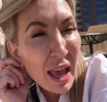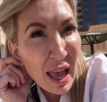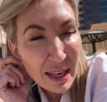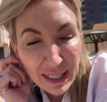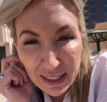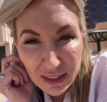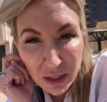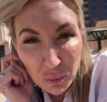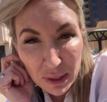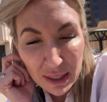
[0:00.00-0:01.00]
And he is on
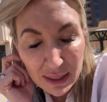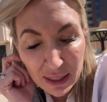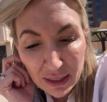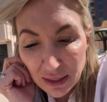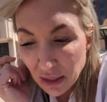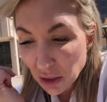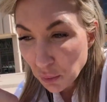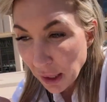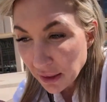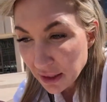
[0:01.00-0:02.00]
the witness list. Who
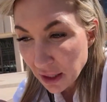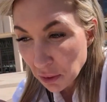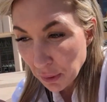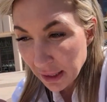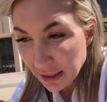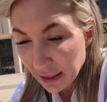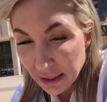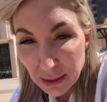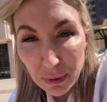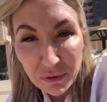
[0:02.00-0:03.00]
else is on the witness list?
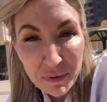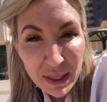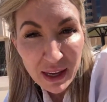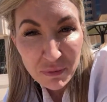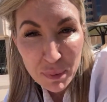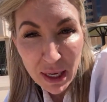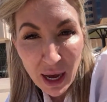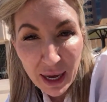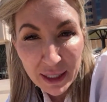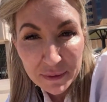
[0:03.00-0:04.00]
Someone from the
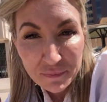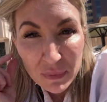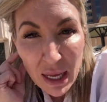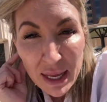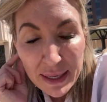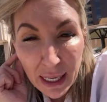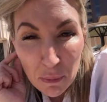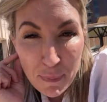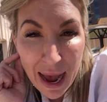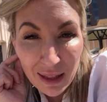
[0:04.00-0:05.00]
FBI.
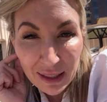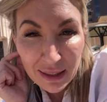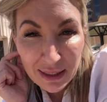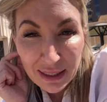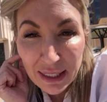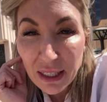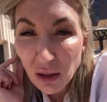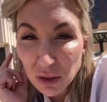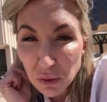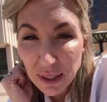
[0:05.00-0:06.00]
Nick Balance. He
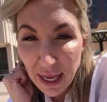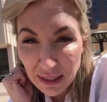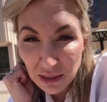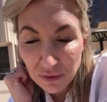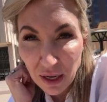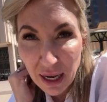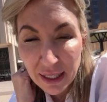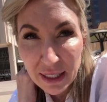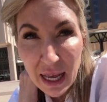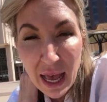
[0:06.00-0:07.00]
also
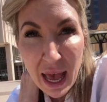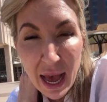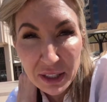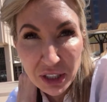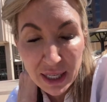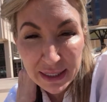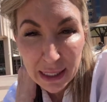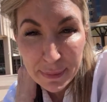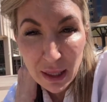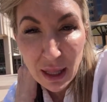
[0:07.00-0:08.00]
testified at Chad
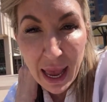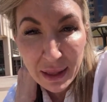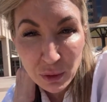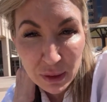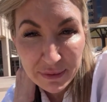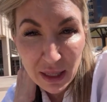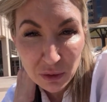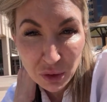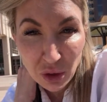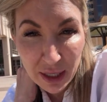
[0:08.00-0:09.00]
Daybell and Lori
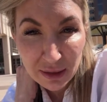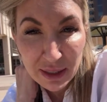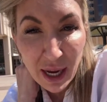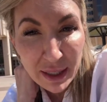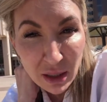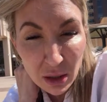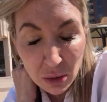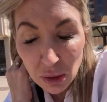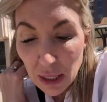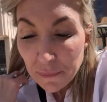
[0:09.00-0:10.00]
Vallow's trials in
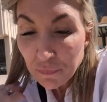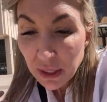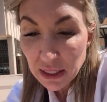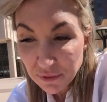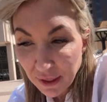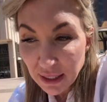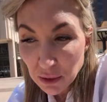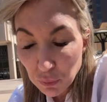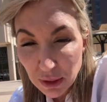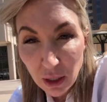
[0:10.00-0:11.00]
Idaho. His face
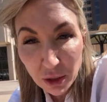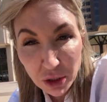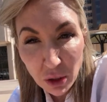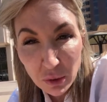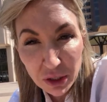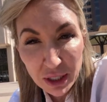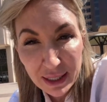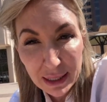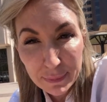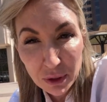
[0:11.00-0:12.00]
was not shown at Chad
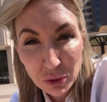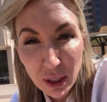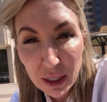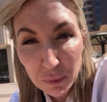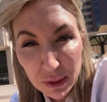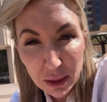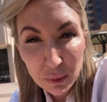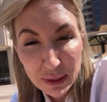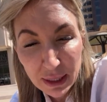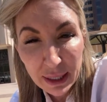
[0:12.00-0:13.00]
Daybell's trial when there
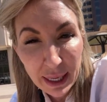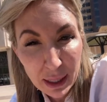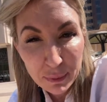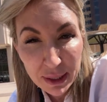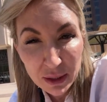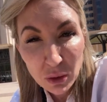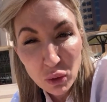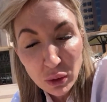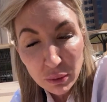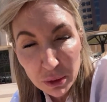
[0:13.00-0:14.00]
was a camera in the
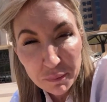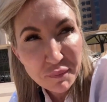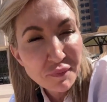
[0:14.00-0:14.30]
courtroom.